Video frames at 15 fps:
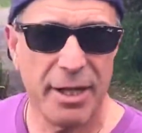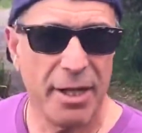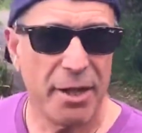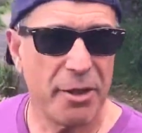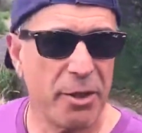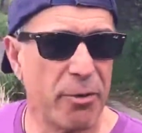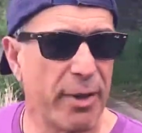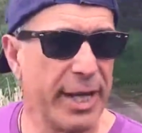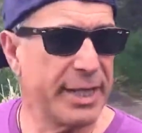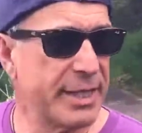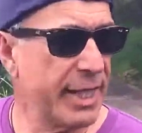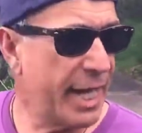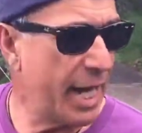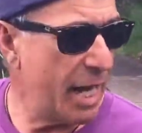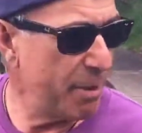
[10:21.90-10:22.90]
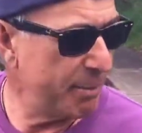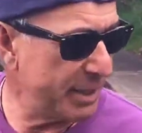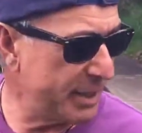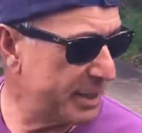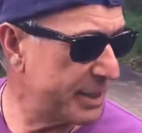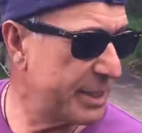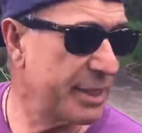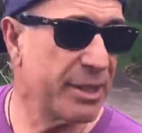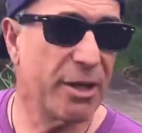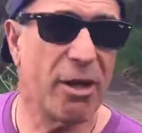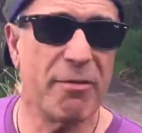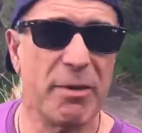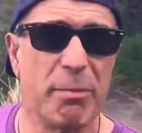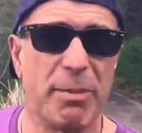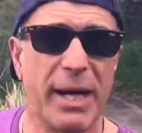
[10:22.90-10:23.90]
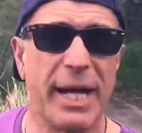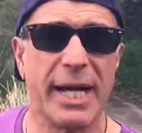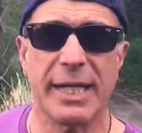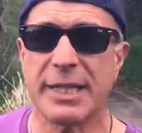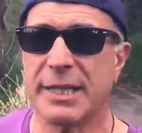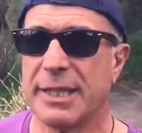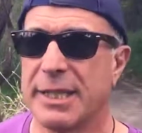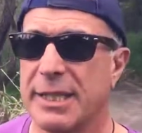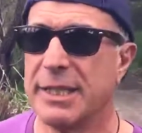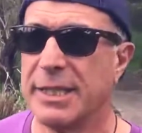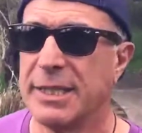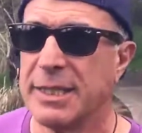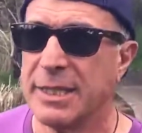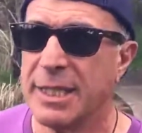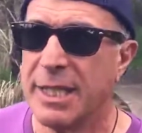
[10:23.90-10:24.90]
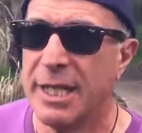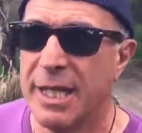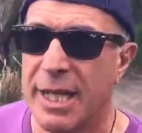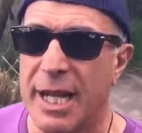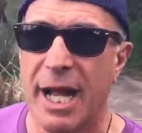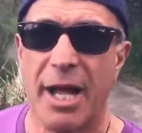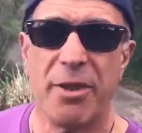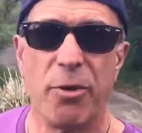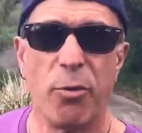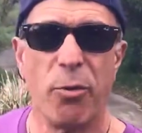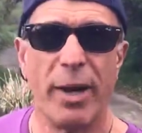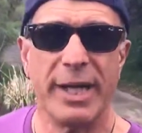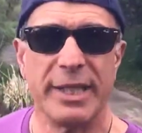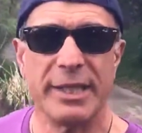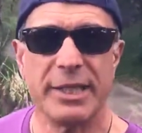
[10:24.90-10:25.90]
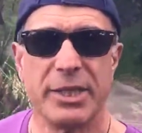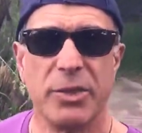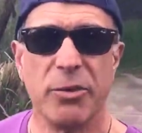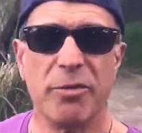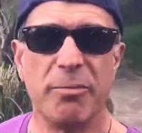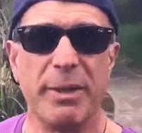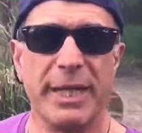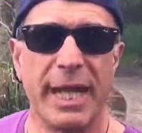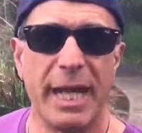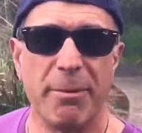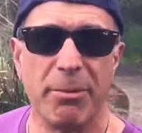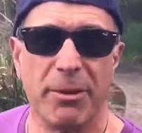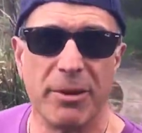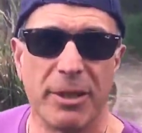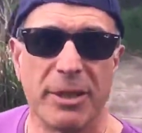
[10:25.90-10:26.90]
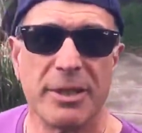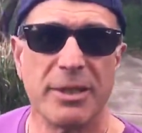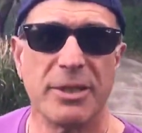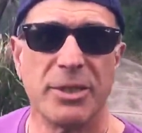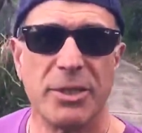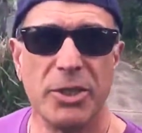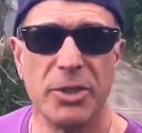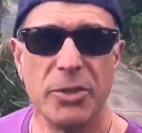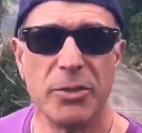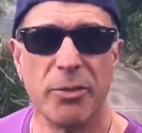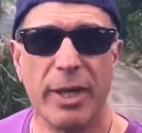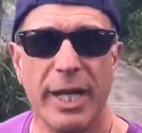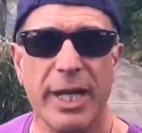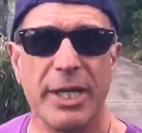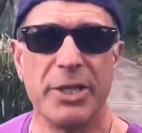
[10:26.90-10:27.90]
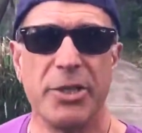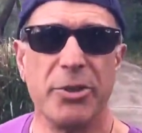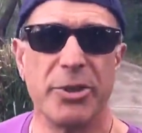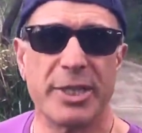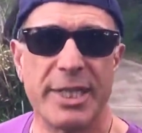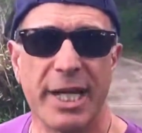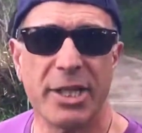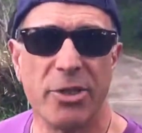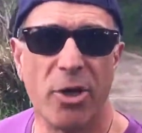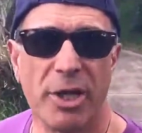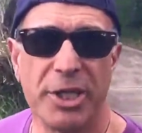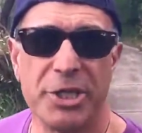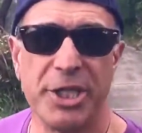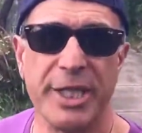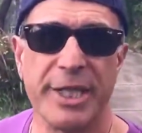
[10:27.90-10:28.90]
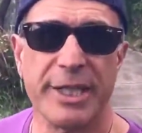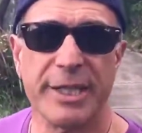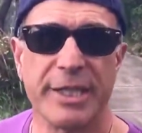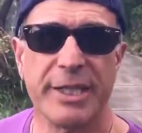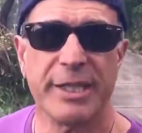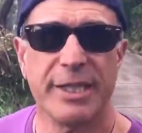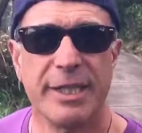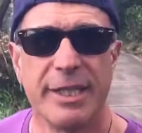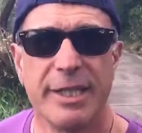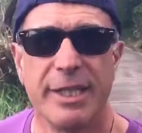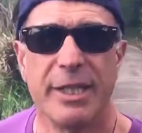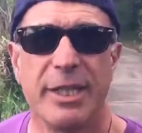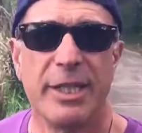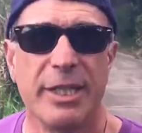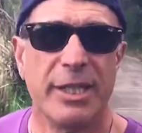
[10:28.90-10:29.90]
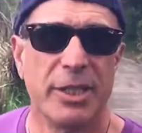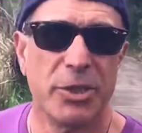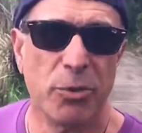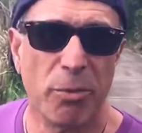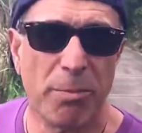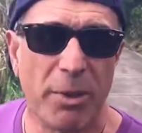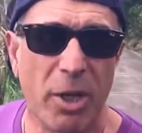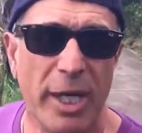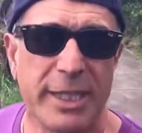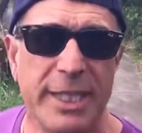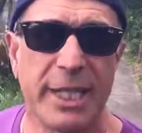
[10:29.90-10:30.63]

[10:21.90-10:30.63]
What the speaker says: The great armies of the past are the ones who have been able to use technology, to apply